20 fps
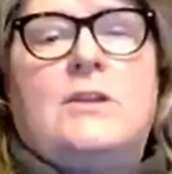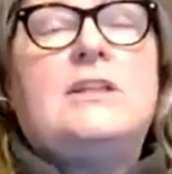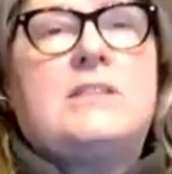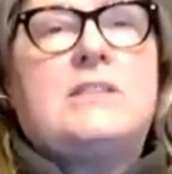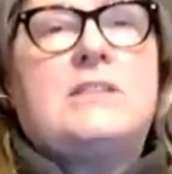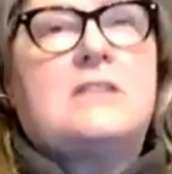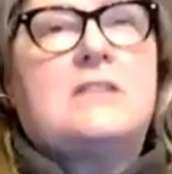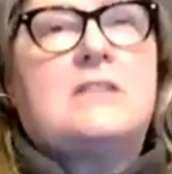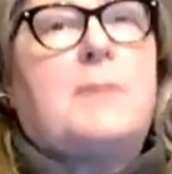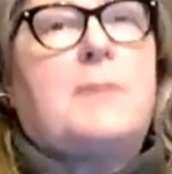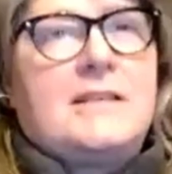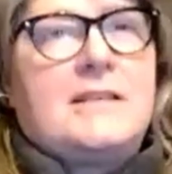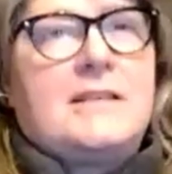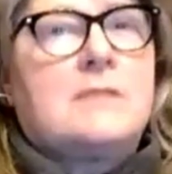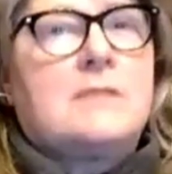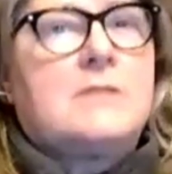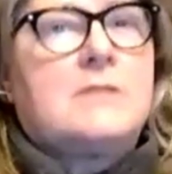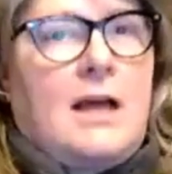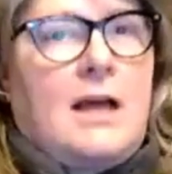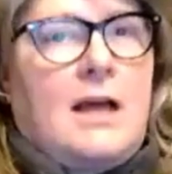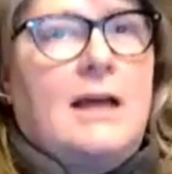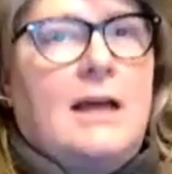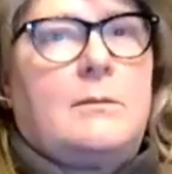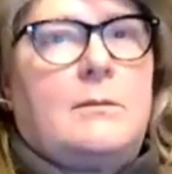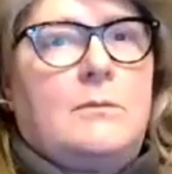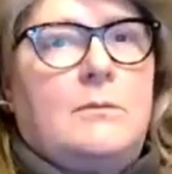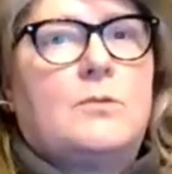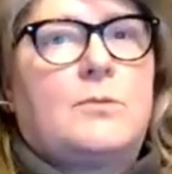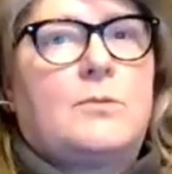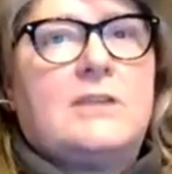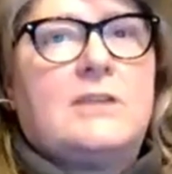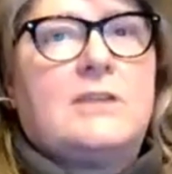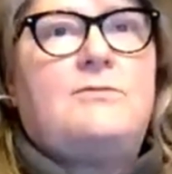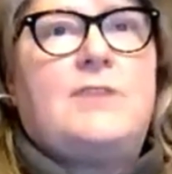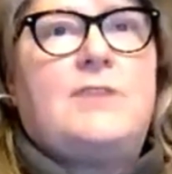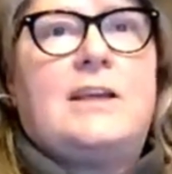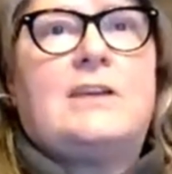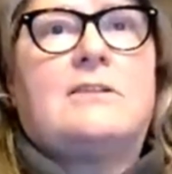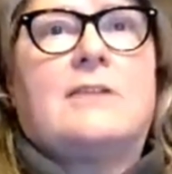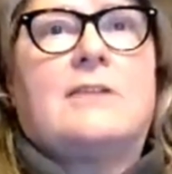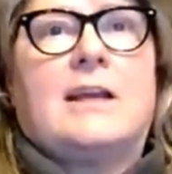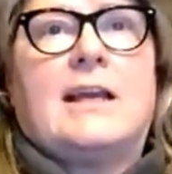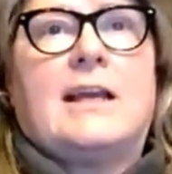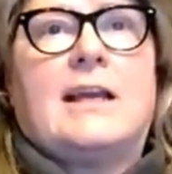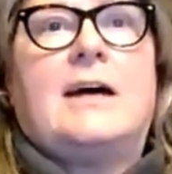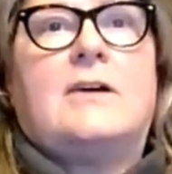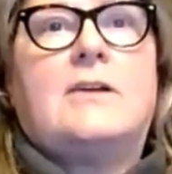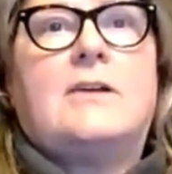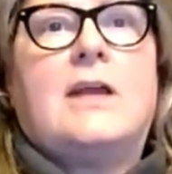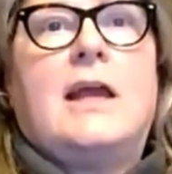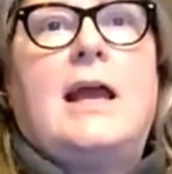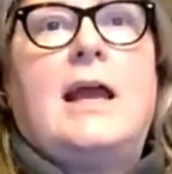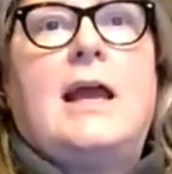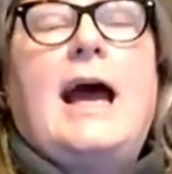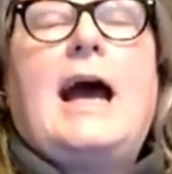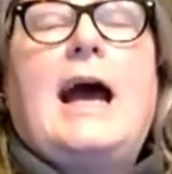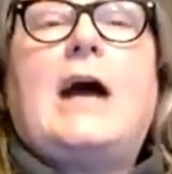you need to spend some time really figuring out